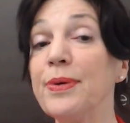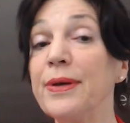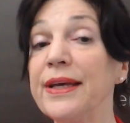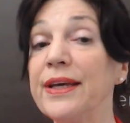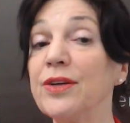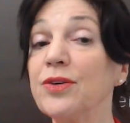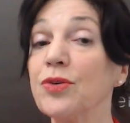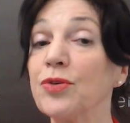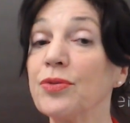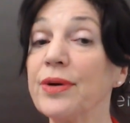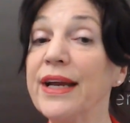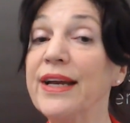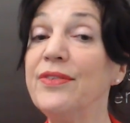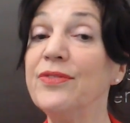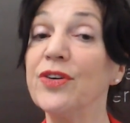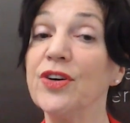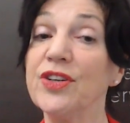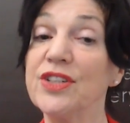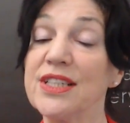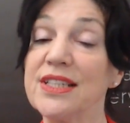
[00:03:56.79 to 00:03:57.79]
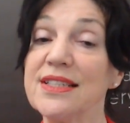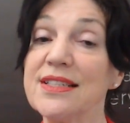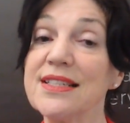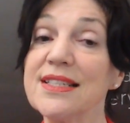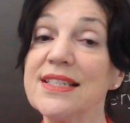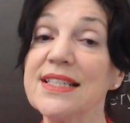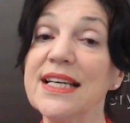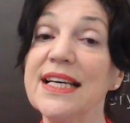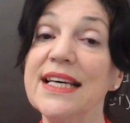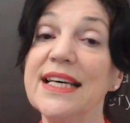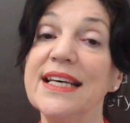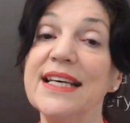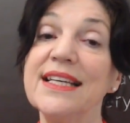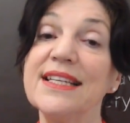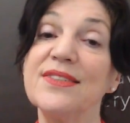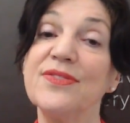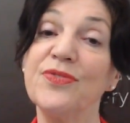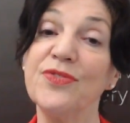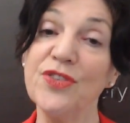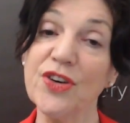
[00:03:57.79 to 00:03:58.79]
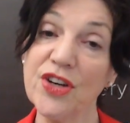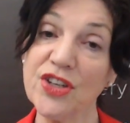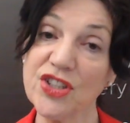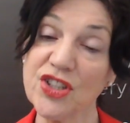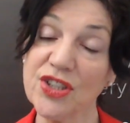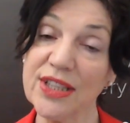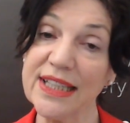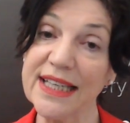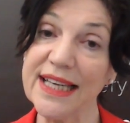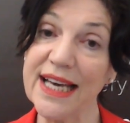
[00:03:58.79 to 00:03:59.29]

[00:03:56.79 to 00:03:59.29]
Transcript: and Green voters is virtually